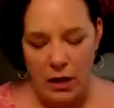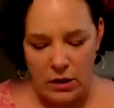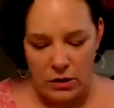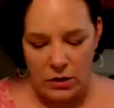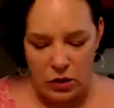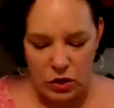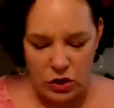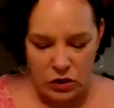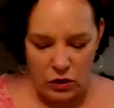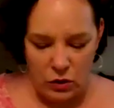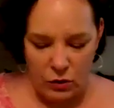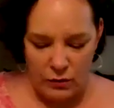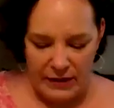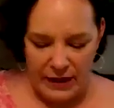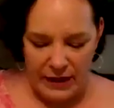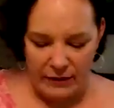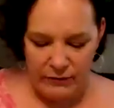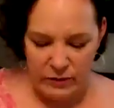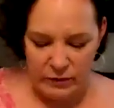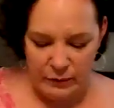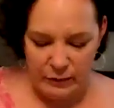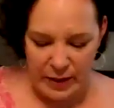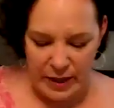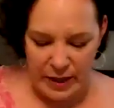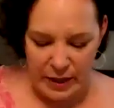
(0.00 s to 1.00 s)
So that
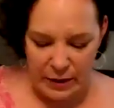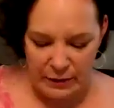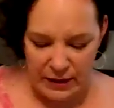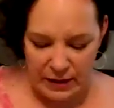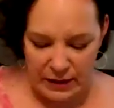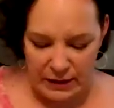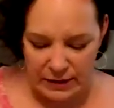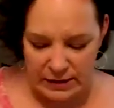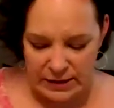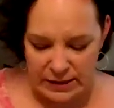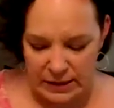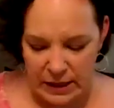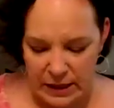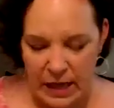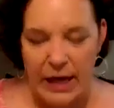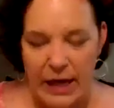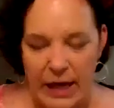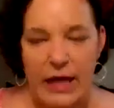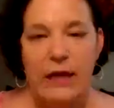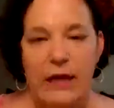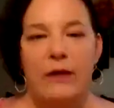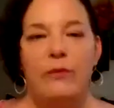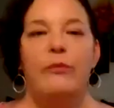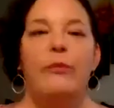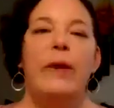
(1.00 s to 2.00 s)
would be things
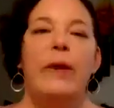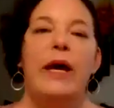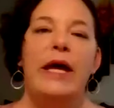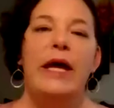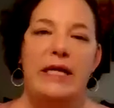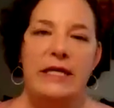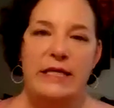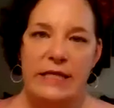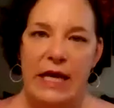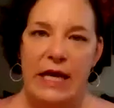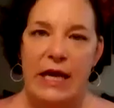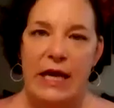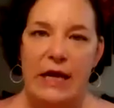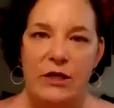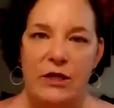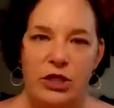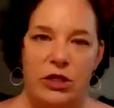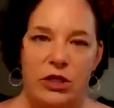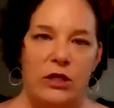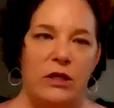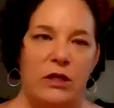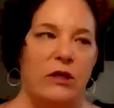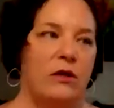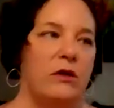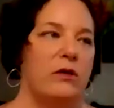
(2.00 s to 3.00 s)
like
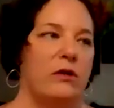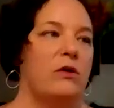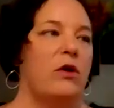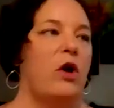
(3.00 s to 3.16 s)
meditation,